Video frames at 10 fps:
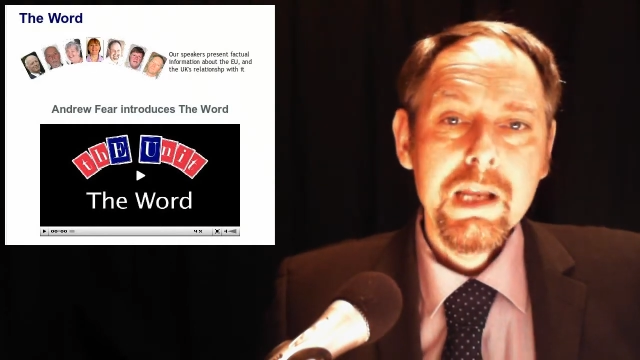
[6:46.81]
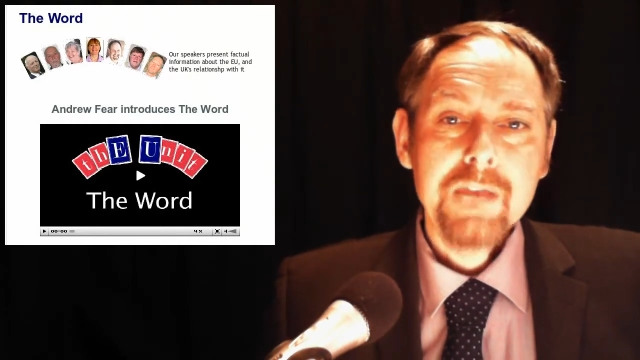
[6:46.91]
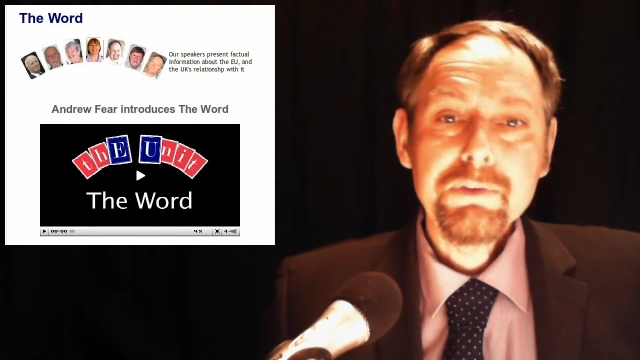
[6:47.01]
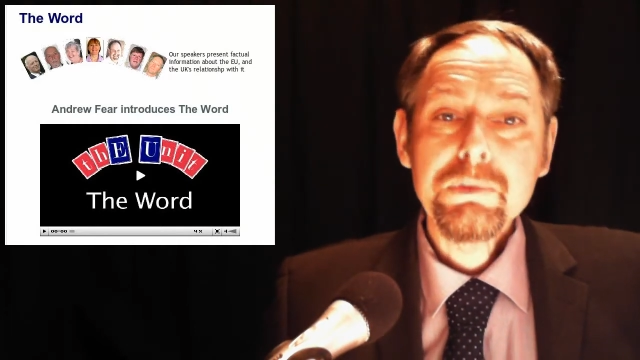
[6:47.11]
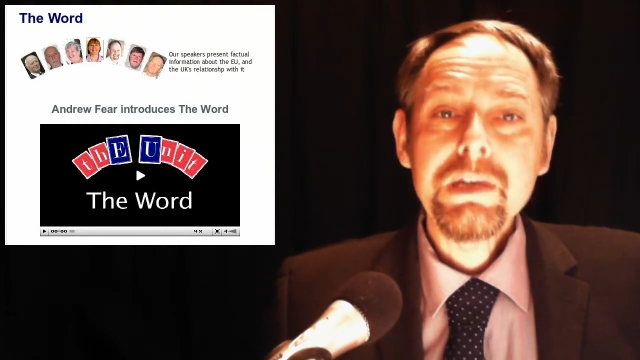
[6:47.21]

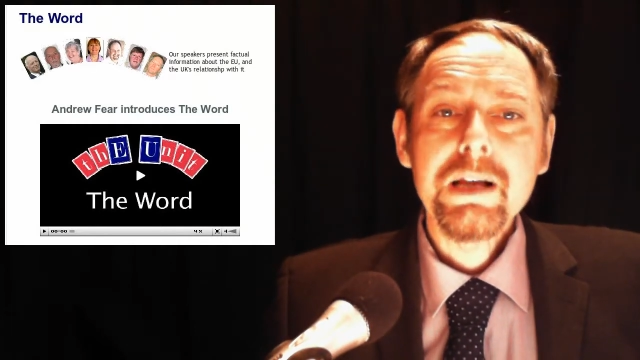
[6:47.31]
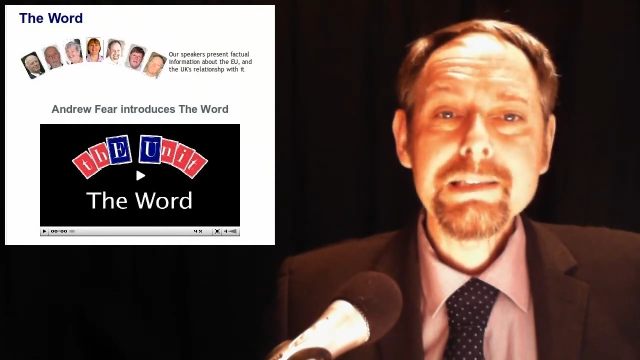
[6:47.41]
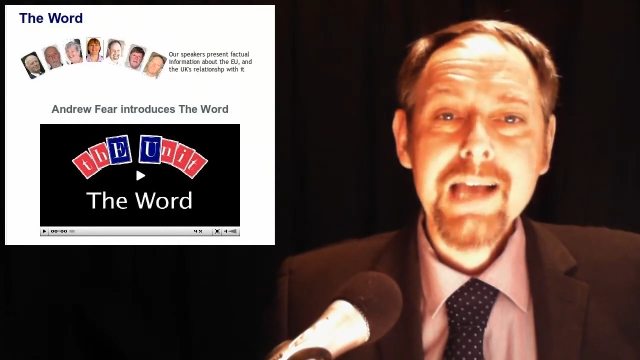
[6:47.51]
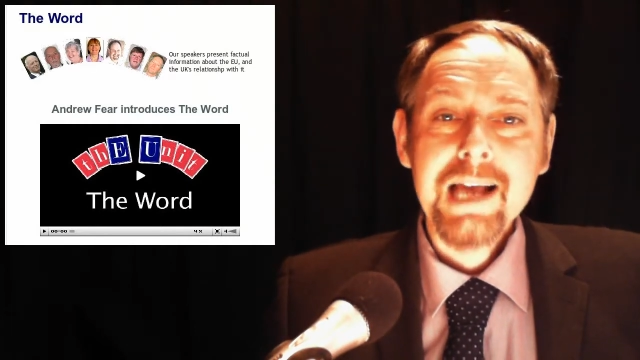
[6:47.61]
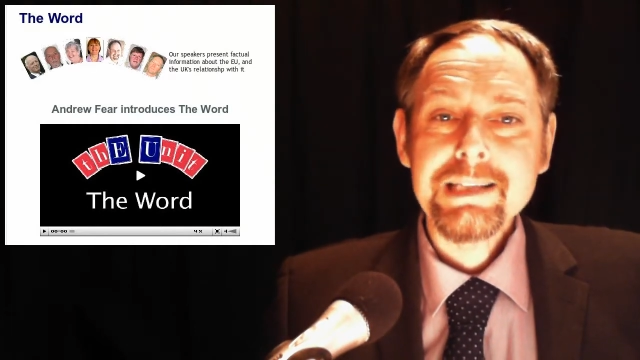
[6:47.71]
If you would like
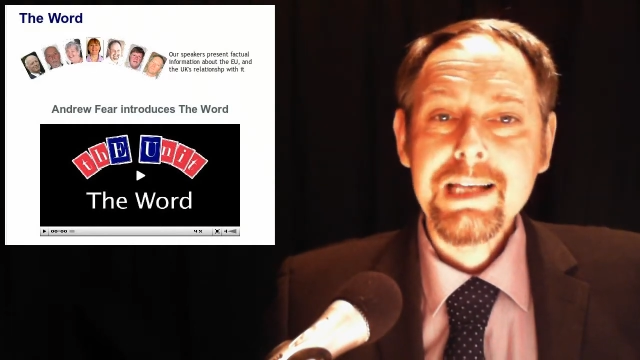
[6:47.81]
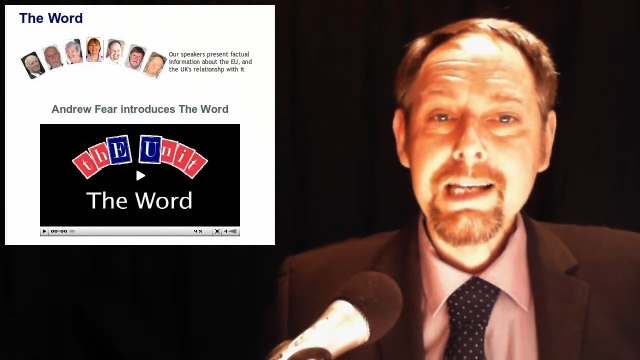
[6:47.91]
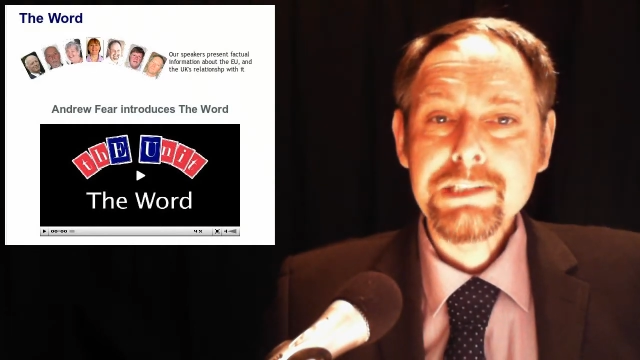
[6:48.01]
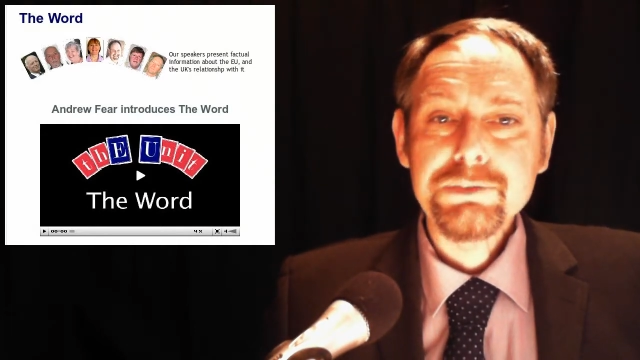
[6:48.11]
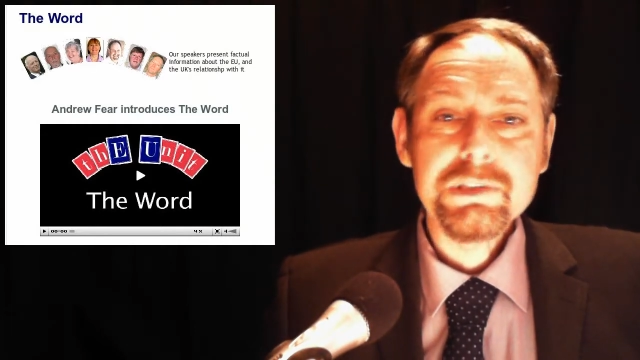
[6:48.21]
to add
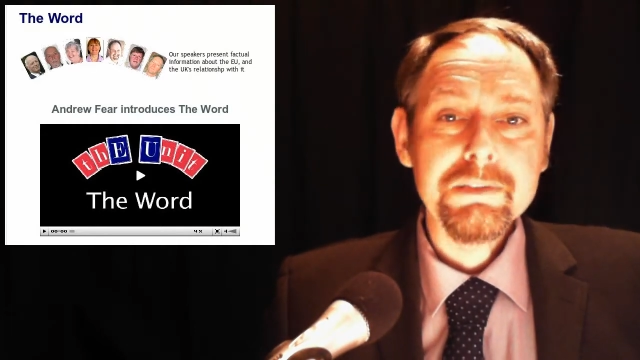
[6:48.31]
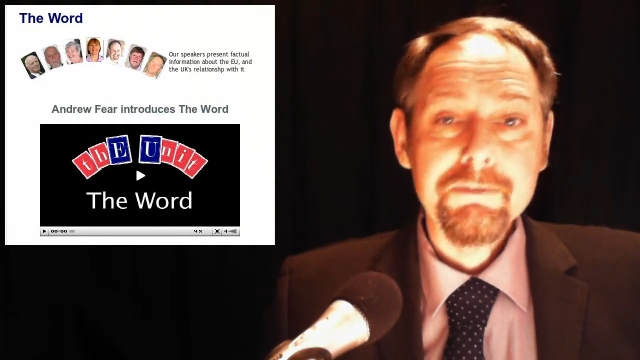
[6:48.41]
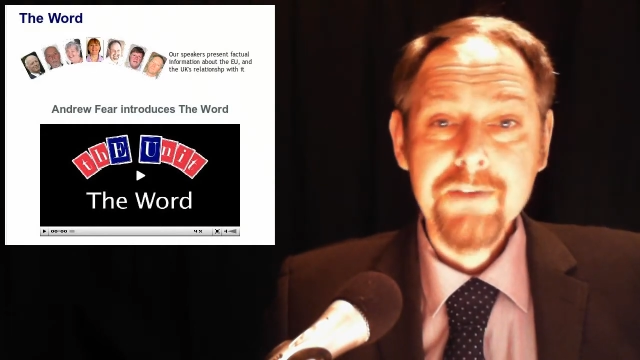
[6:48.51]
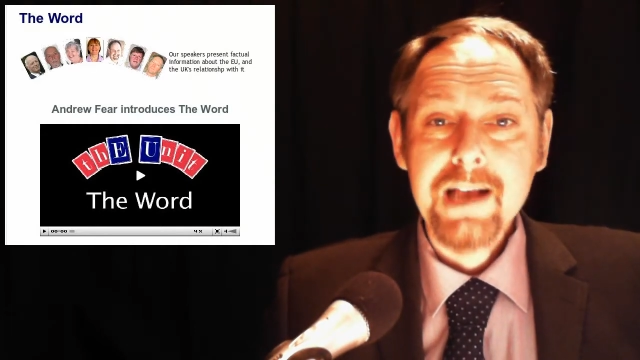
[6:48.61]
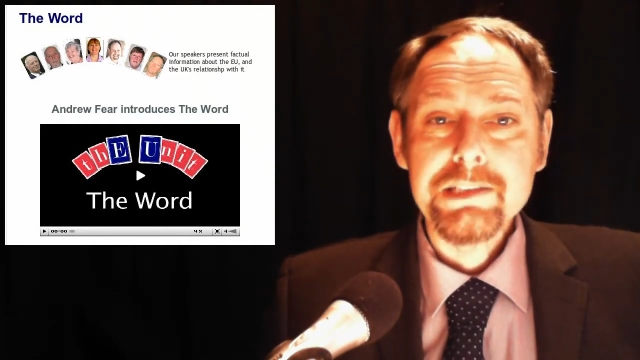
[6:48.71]
interest
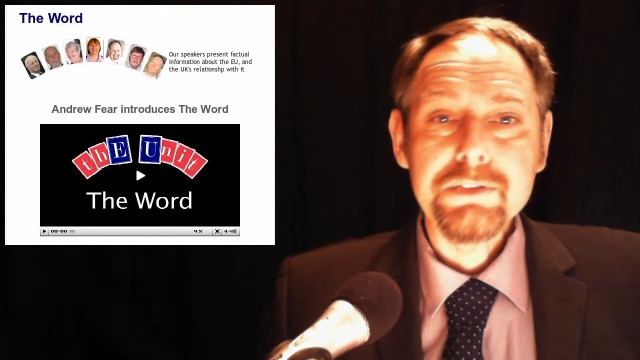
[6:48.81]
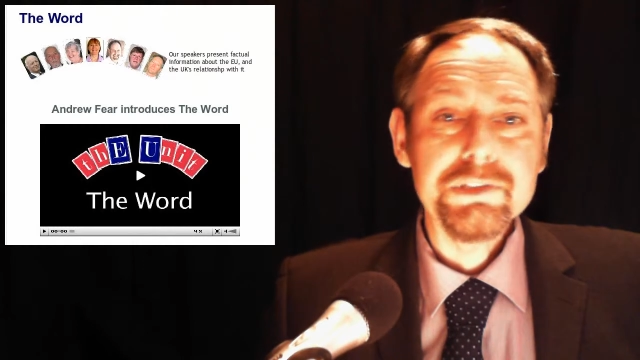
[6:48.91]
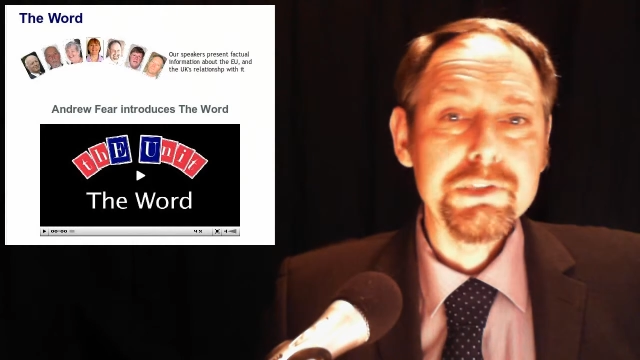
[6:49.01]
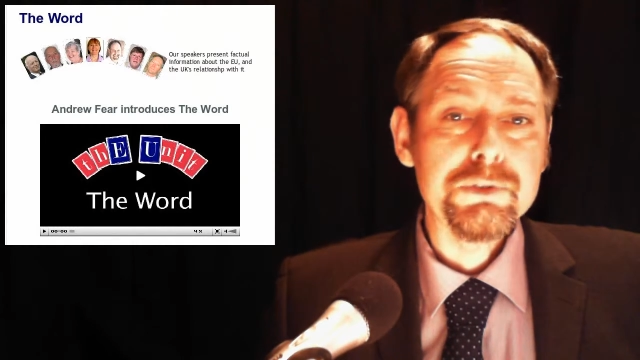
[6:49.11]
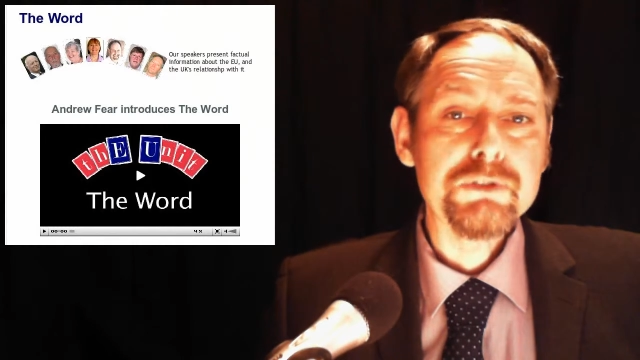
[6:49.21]
and value
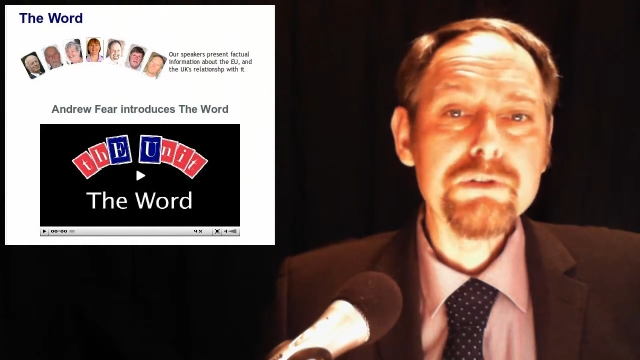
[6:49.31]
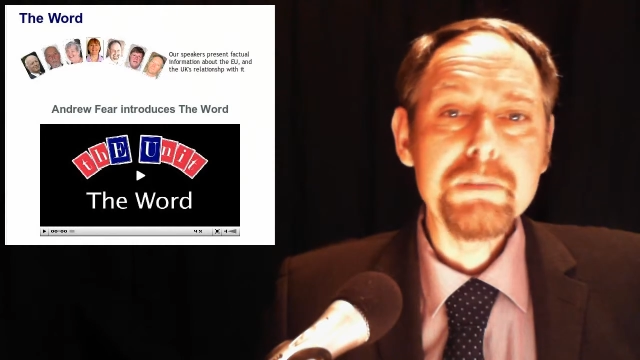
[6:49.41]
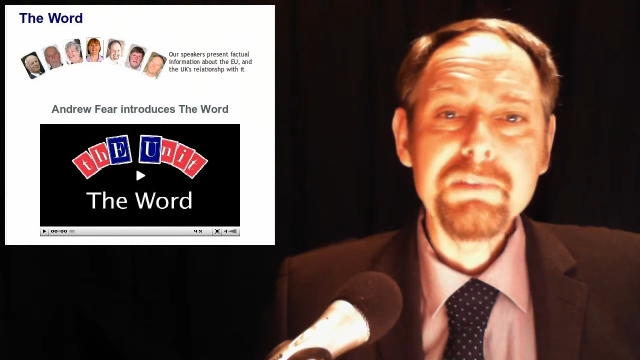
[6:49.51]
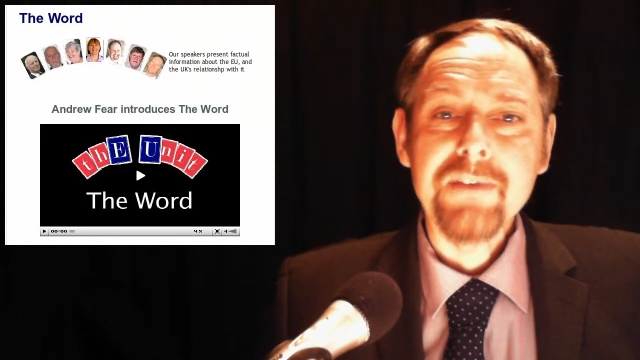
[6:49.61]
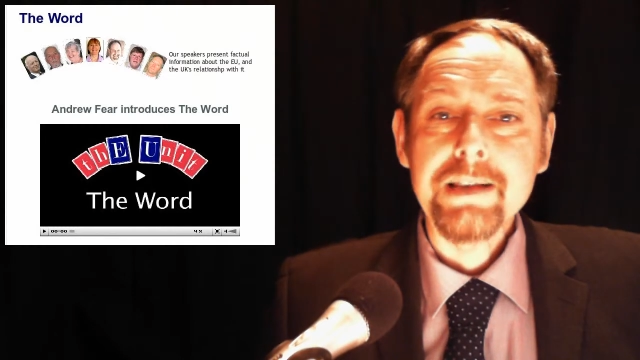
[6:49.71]
to your
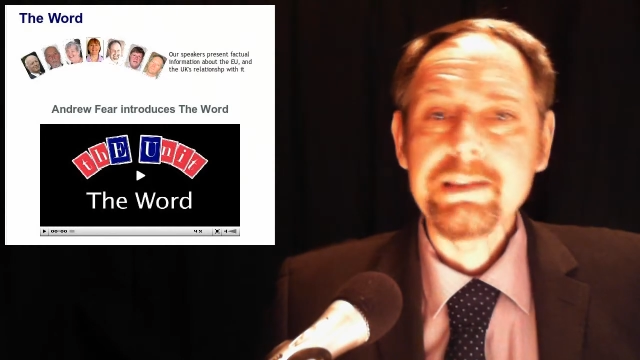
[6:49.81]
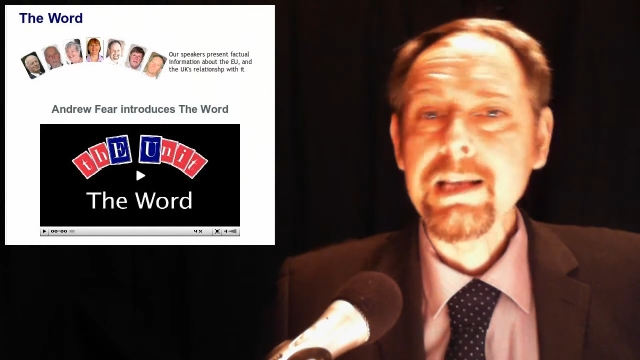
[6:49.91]
group event,